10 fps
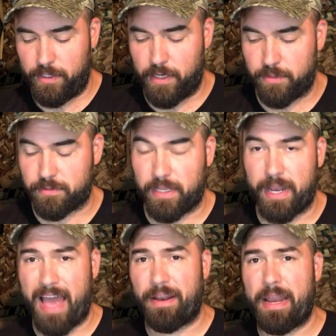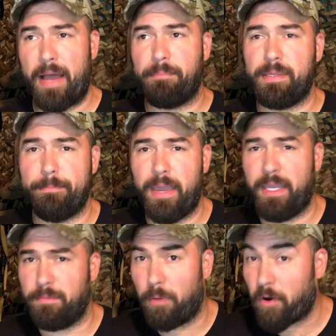need to understand how to not be
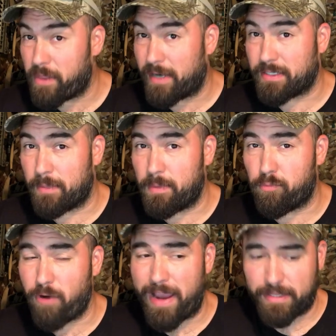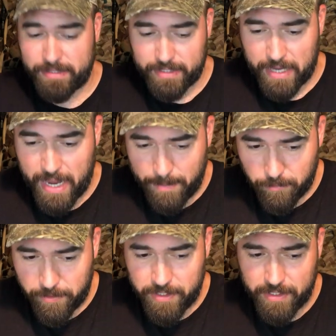made. Part of that is going to be practicing
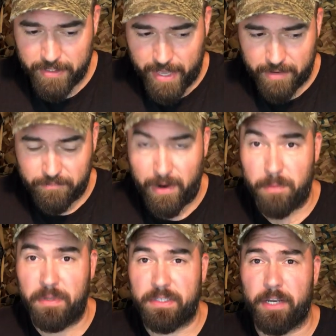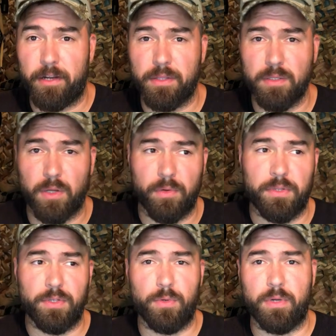operating in that environment, carrying the load
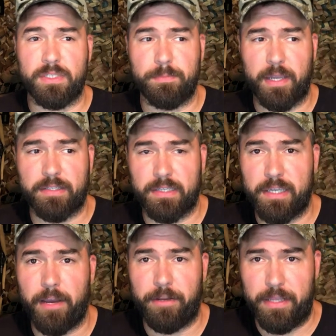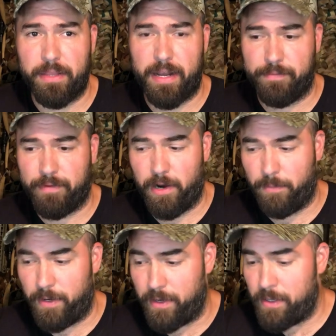that you expect to carry in that
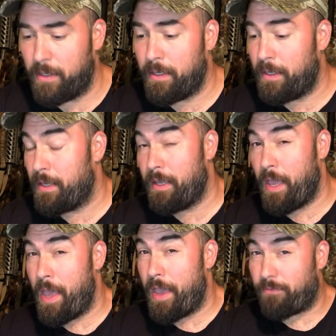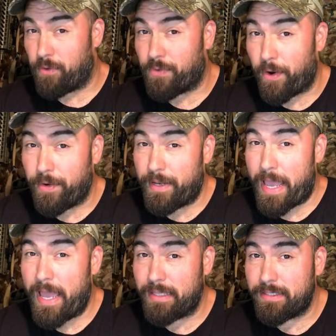environment. If you're turning
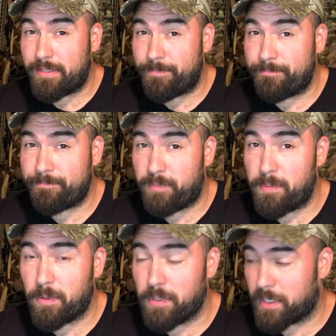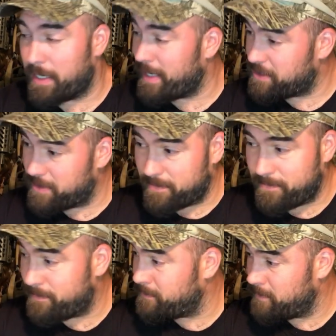heads, people are looking at you,